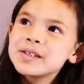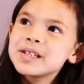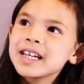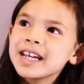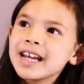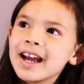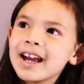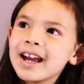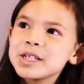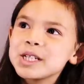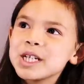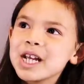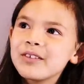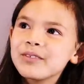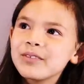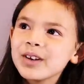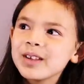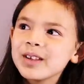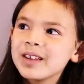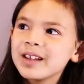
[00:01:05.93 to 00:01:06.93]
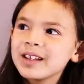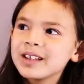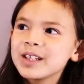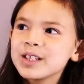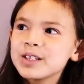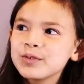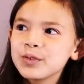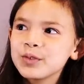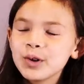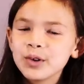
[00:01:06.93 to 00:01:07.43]
To catch everything
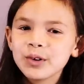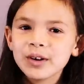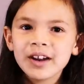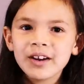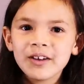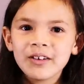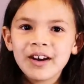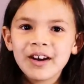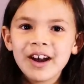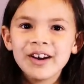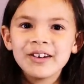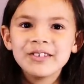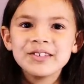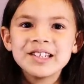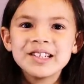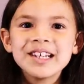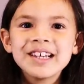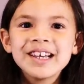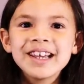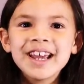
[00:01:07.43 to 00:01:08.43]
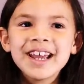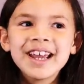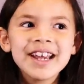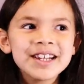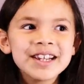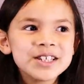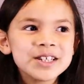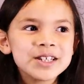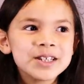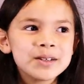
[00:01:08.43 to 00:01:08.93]
that's floating around
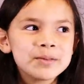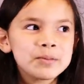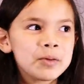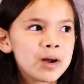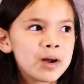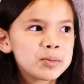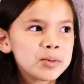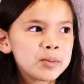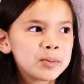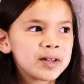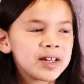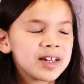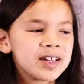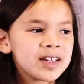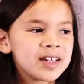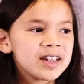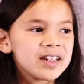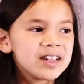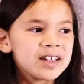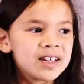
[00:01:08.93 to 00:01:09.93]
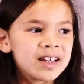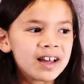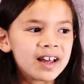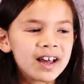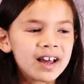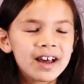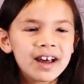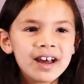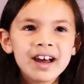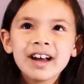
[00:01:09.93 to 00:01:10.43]
and to probably
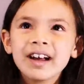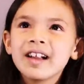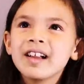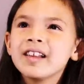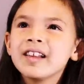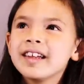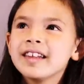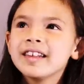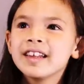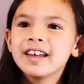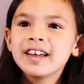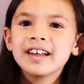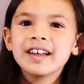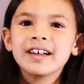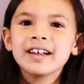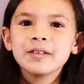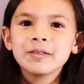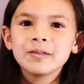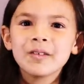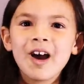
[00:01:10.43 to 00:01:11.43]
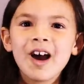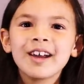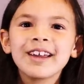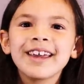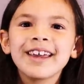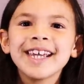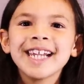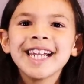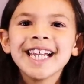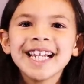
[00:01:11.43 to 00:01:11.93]
uh, clean the
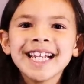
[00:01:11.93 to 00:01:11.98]
rocket.